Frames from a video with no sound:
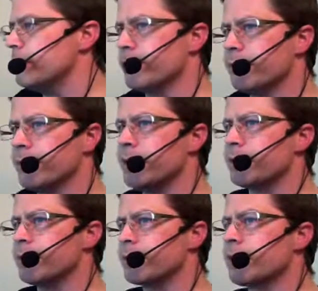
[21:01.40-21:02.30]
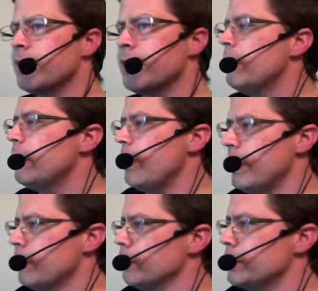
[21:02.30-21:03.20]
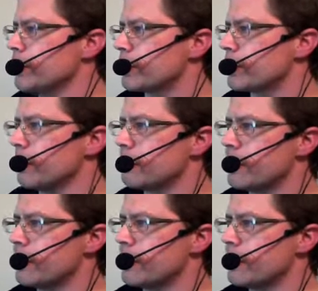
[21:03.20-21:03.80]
different devices, and it would just like